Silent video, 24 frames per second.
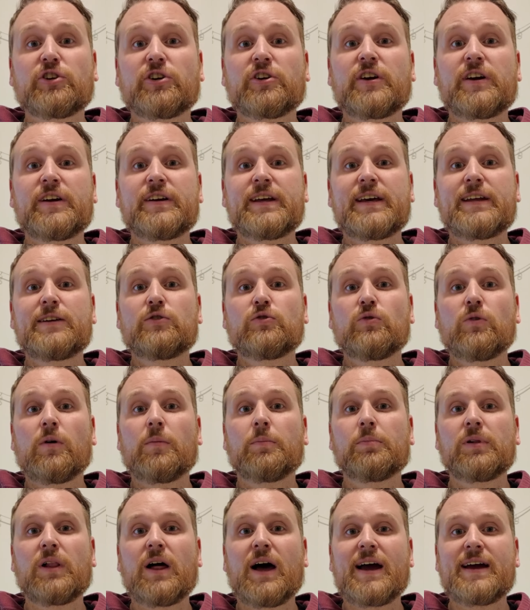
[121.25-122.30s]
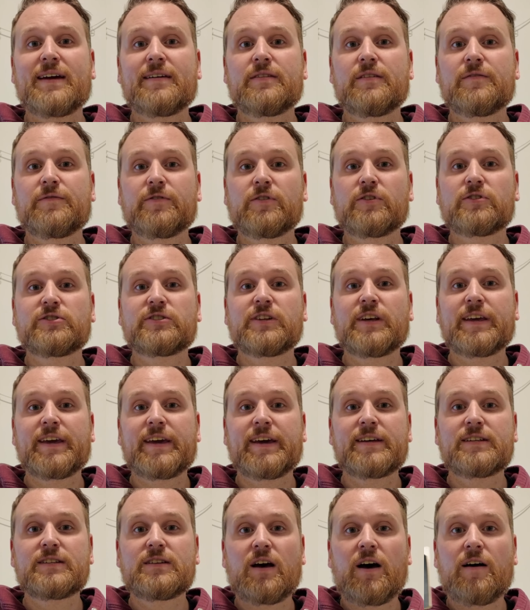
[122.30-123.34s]
you're going to need to apply. The first thing
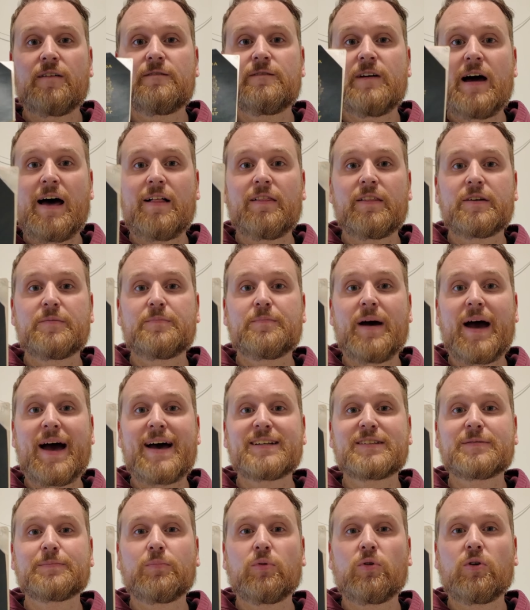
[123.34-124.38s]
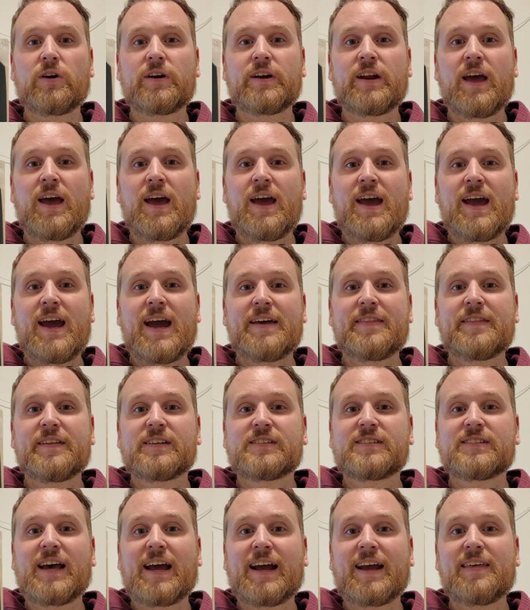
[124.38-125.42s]
is a valid passport, and the
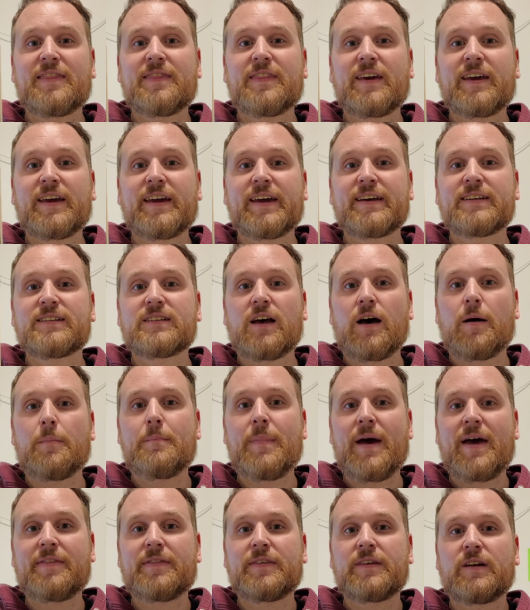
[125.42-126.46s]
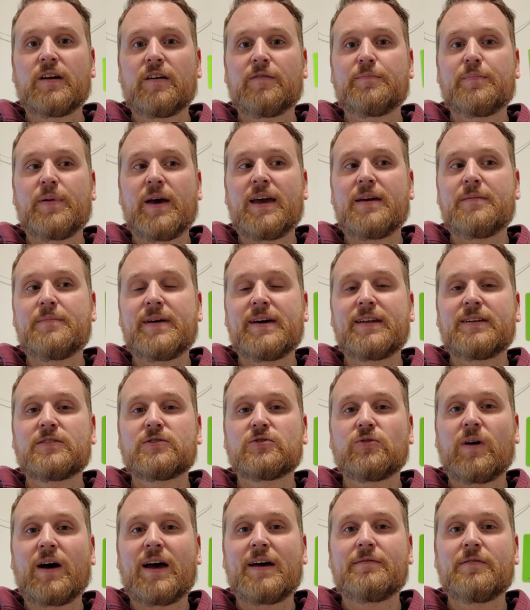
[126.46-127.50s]
second thing is a method of payment.
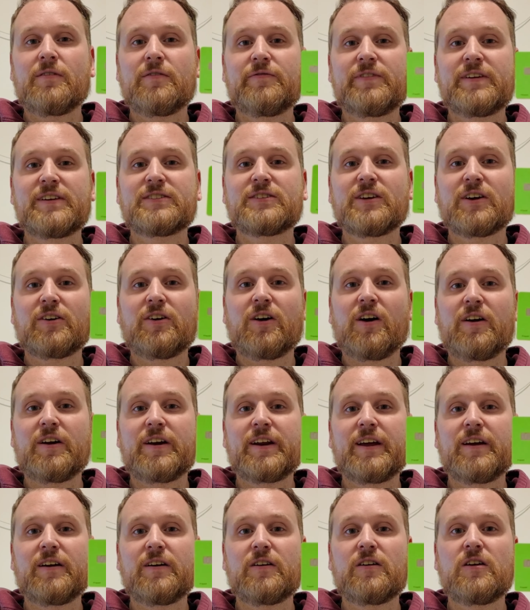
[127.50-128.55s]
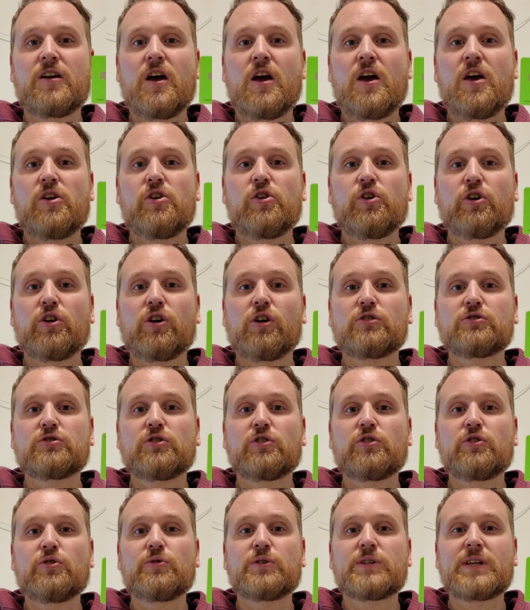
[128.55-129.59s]
So I have a Visa card here. You can also
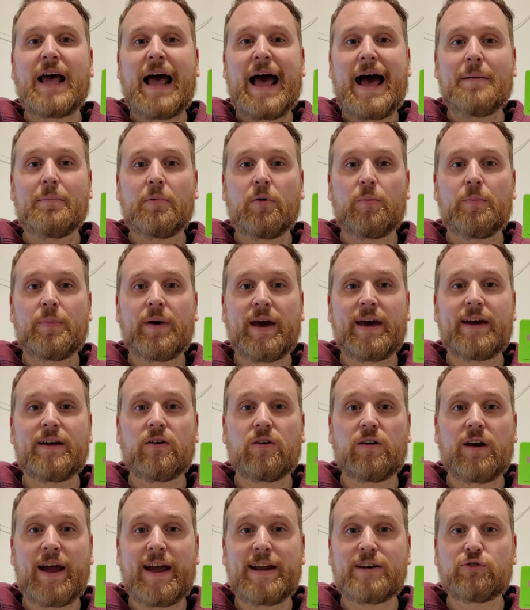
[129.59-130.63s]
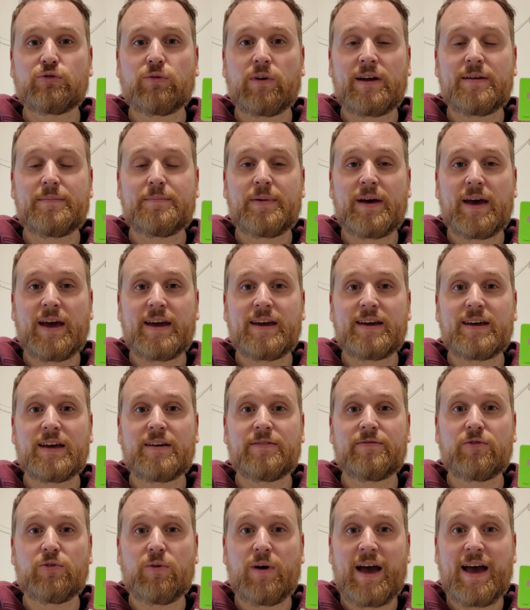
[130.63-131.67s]
use Apple Pay or Android Pay
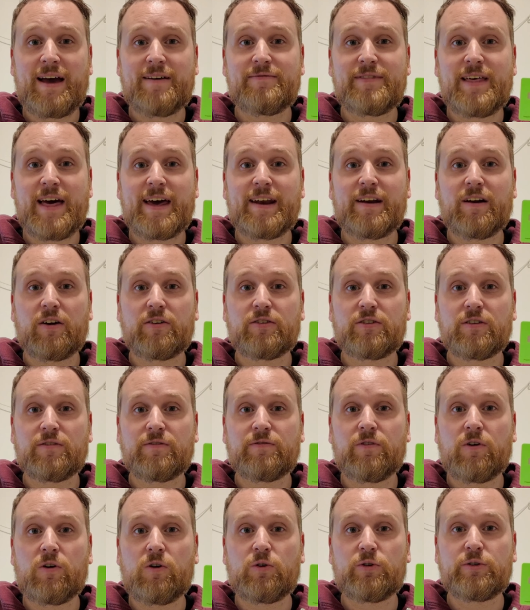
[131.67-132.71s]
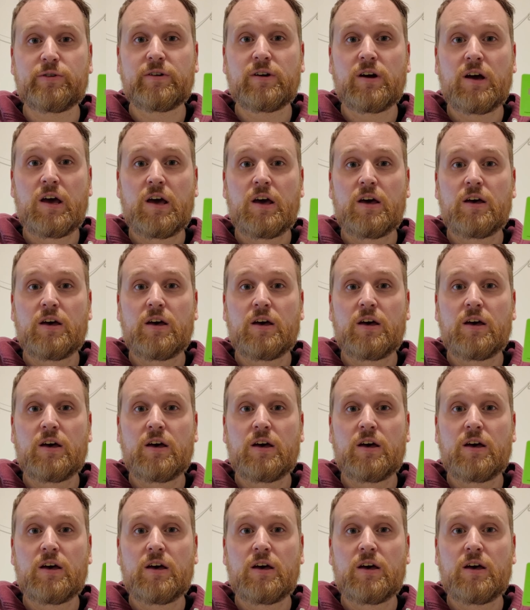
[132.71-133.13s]
if you have that on your phone.